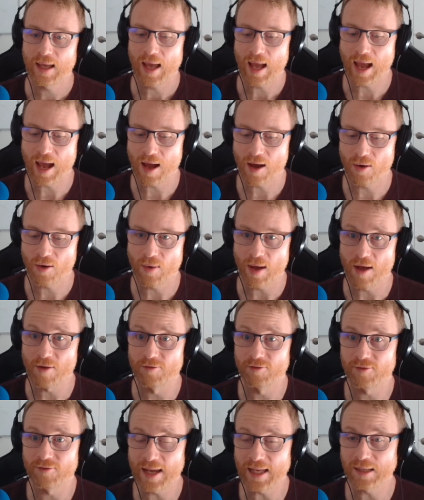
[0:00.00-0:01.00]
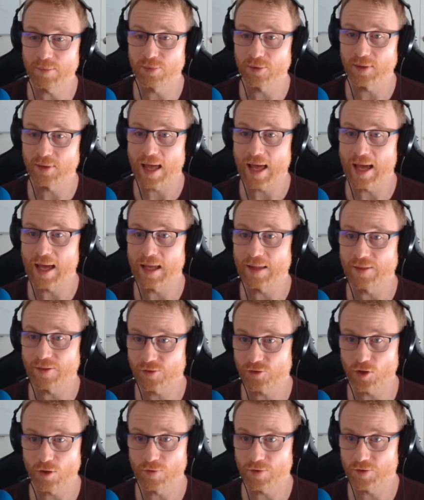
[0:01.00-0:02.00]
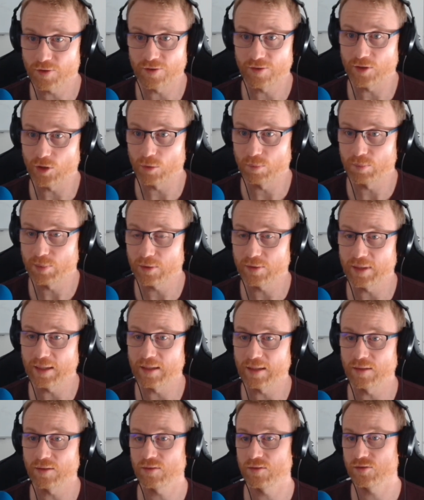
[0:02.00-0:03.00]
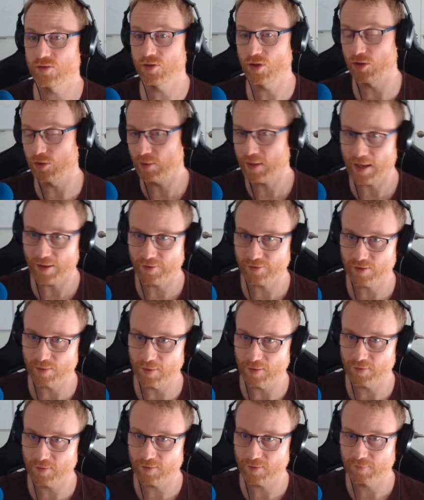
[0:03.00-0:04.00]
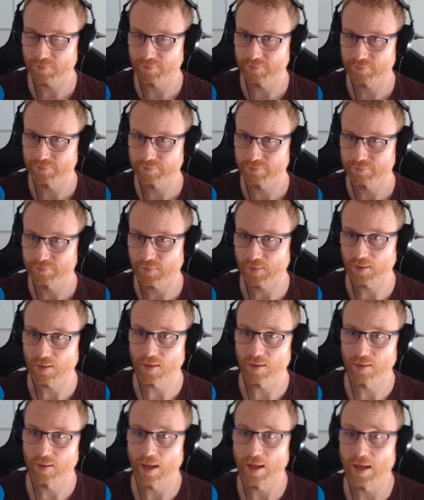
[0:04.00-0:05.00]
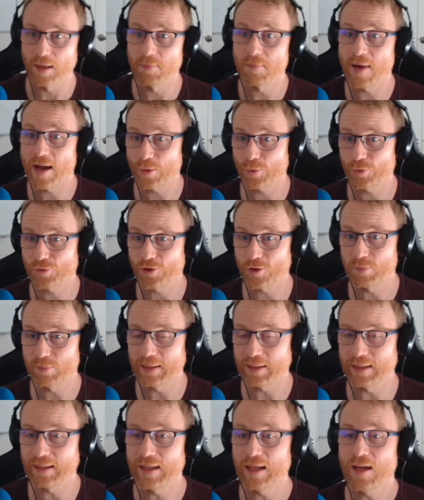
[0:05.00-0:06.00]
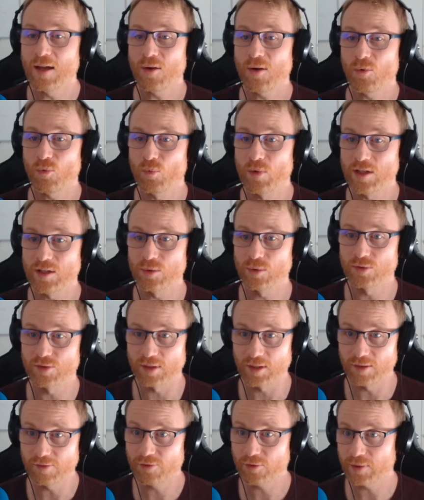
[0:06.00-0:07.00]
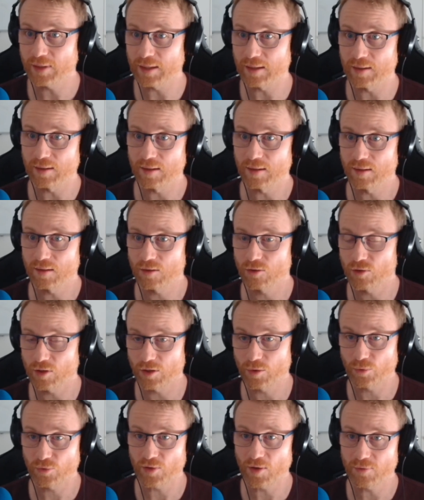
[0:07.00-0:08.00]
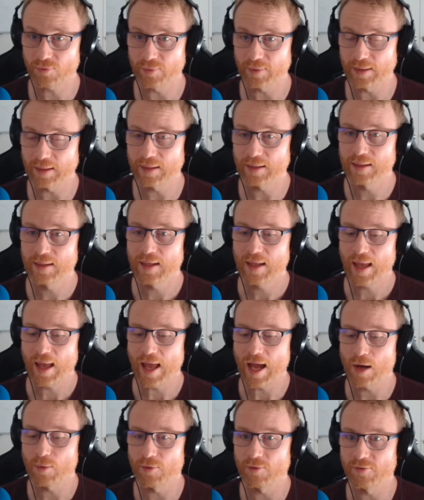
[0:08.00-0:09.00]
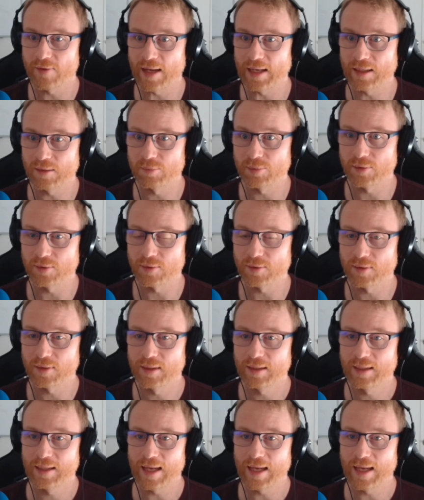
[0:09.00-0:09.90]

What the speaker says: How available are the services that you're building to your customers? And it might also be when you're delivering critical software, how available